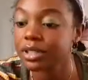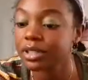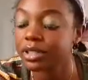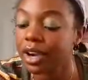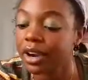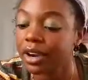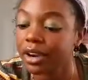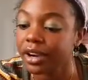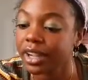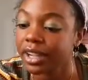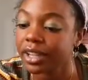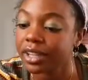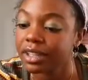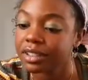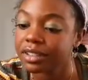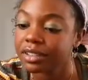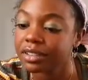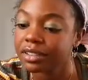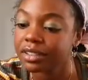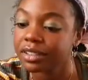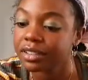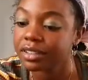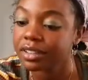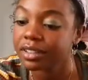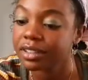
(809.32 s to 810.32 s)
sorry.
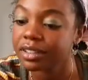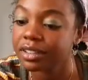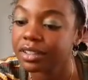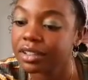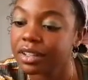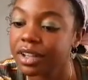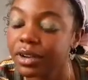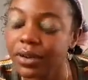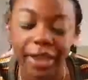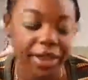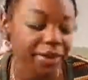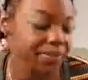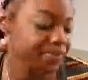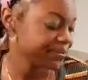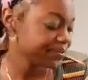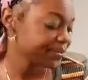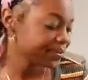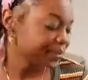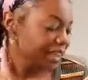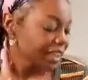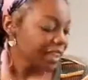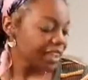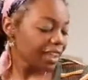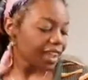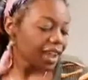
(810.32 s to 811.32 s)
Okay,
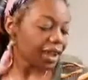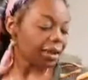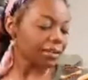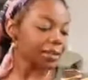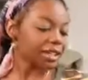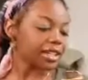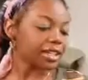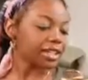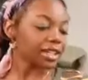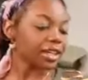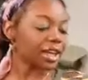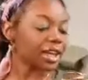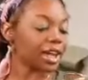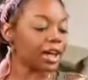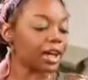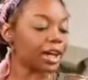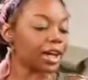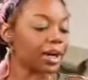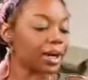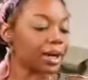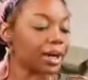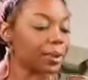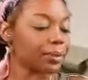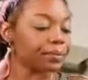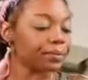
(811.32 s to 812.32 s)
I'm good.
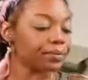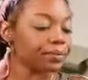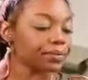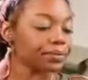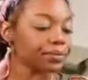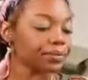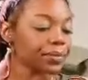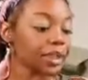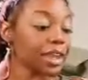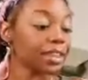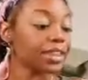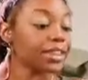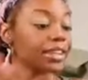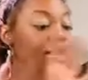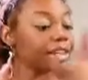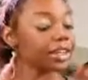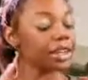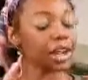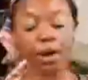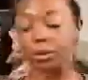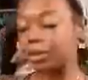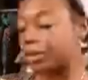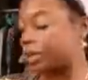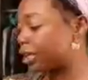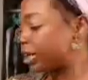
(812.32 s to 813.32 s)
And then
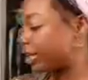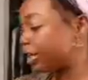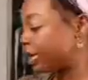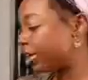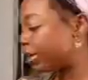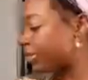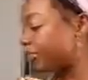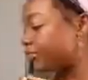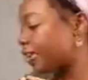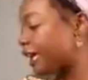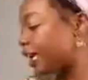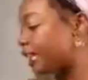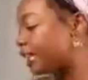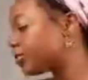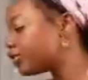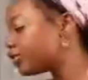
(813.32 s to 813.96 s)
now I'm going to clarify